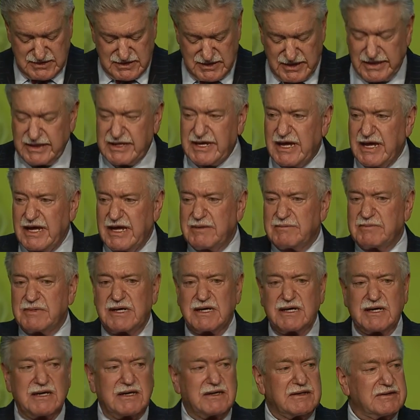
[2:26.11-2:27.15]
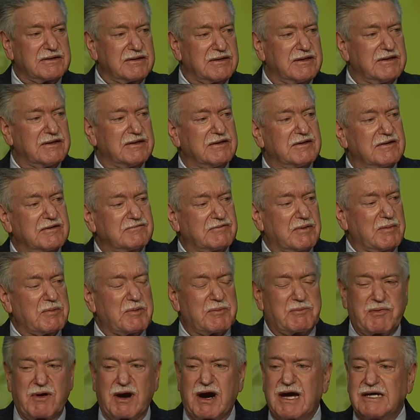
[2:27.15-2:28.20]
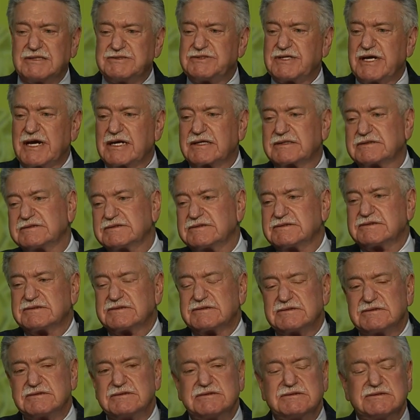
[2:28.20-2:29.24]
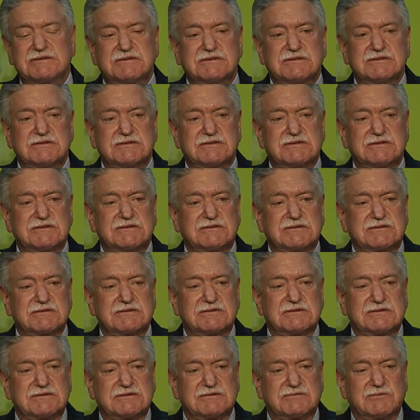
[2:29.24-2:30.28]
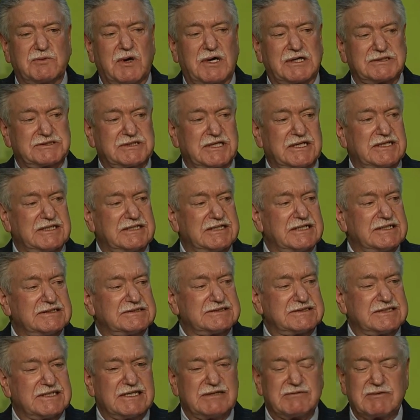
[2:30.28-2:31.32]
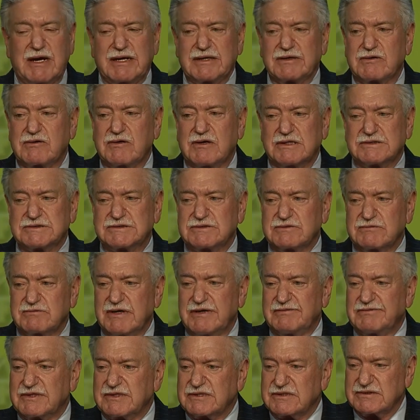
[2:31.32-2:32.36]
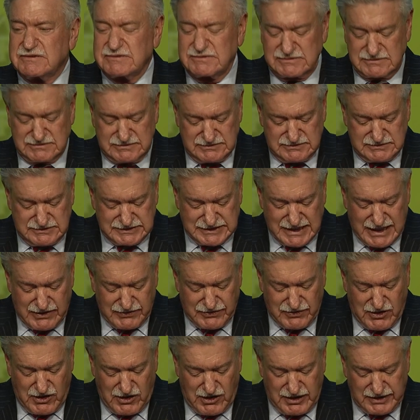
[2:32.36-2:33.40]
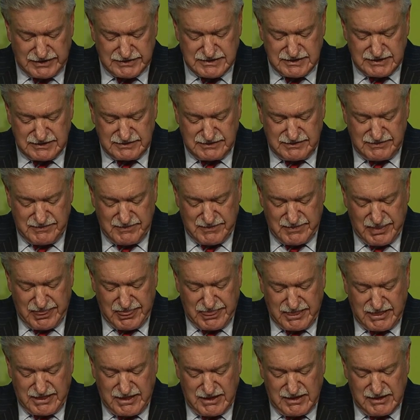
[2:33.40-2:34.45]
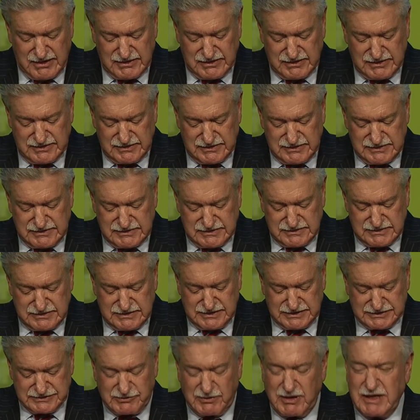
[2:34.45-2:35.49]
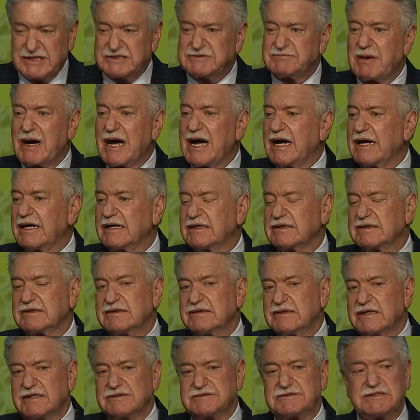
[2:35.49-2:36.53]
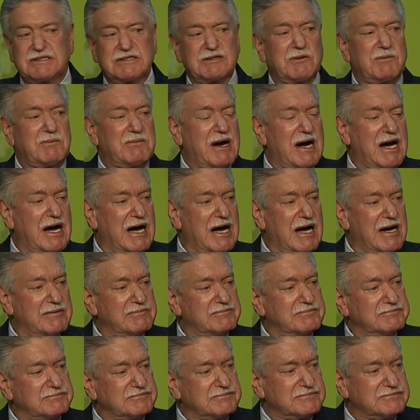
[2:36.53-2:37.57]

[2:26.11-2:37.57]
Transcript: I came uh, from the projects, Washington, D.C., right across the river, South Arlington. I was raised by a single mom